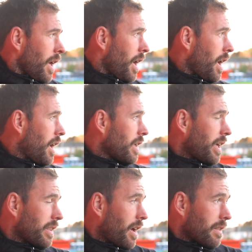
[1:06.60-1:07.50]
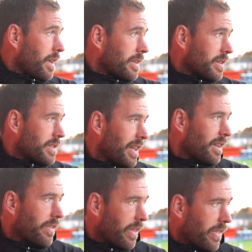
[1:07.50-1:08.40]
As I said,
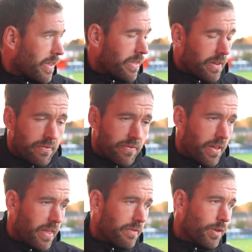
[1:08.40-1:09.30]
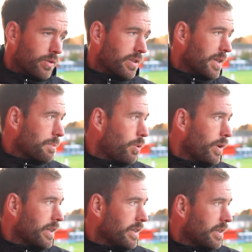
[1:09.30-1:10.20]
they've got to this
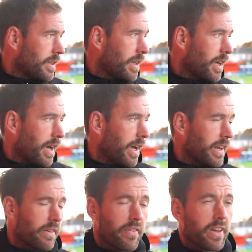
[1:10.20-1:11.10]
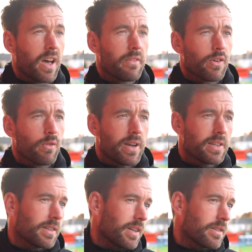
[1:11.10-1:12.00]
point in the FA Cup for a
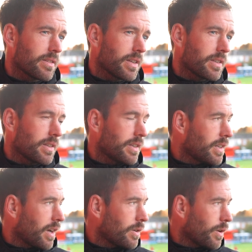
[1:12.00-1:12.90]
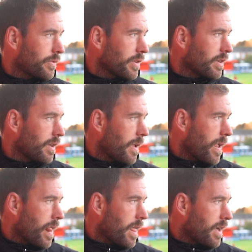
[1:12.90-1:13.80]
reason, and you often,
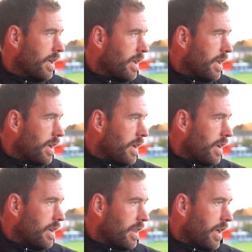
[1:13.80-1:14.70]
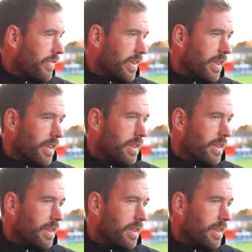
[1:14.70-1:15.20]
I think,